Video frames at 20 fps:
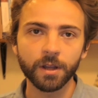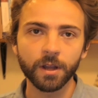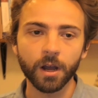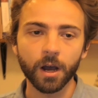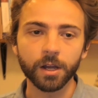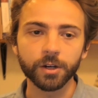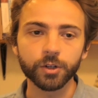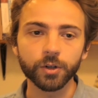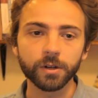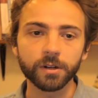
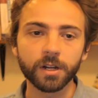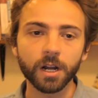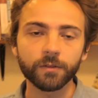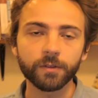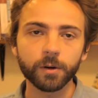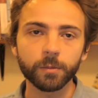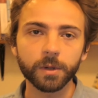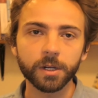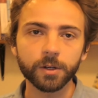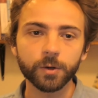Under a
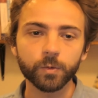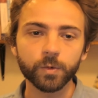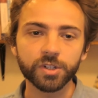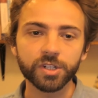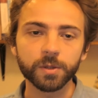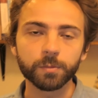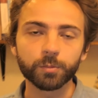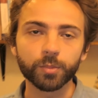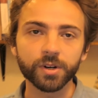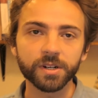government which
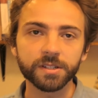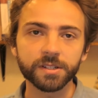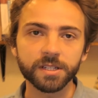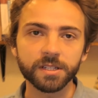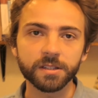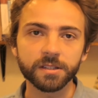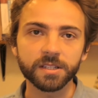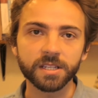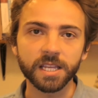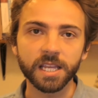
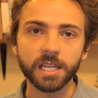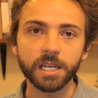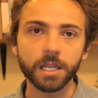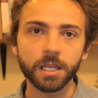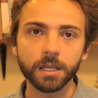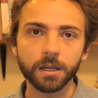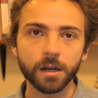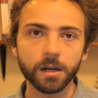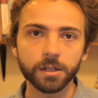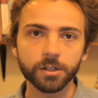imprisons
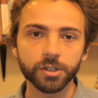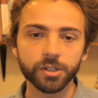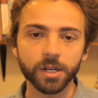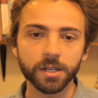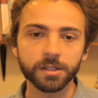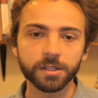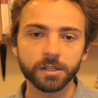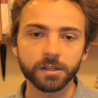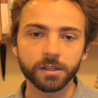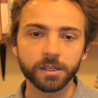any
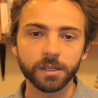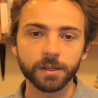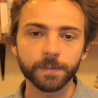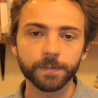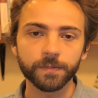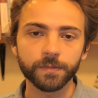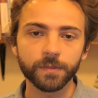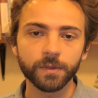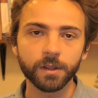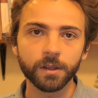unjustly,
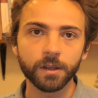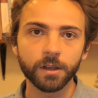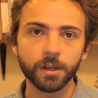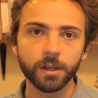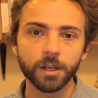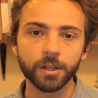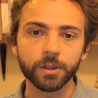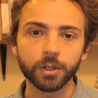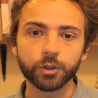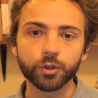
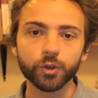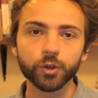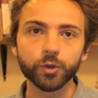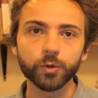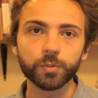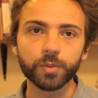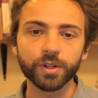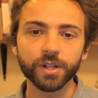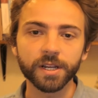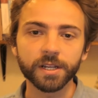the true
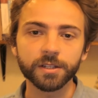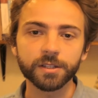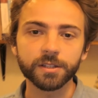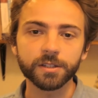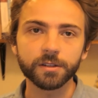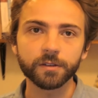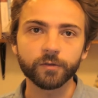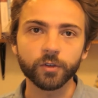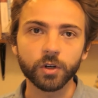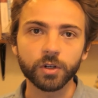
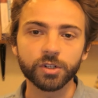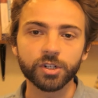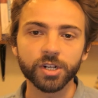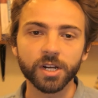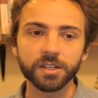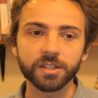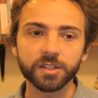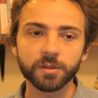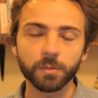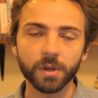place for a
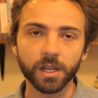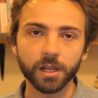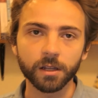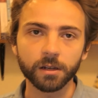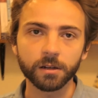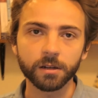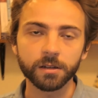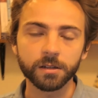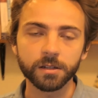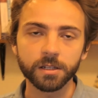just
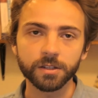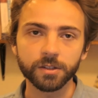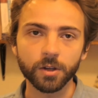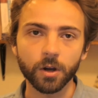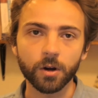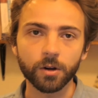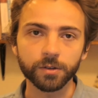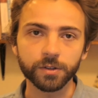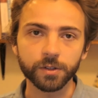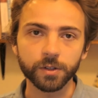man is
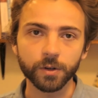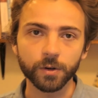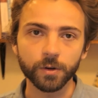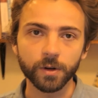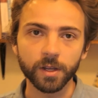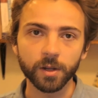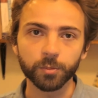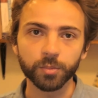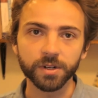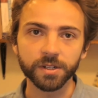also
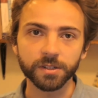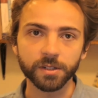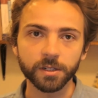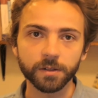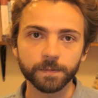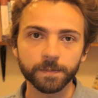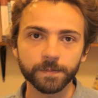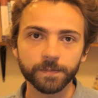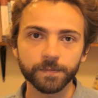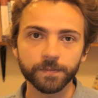a prison."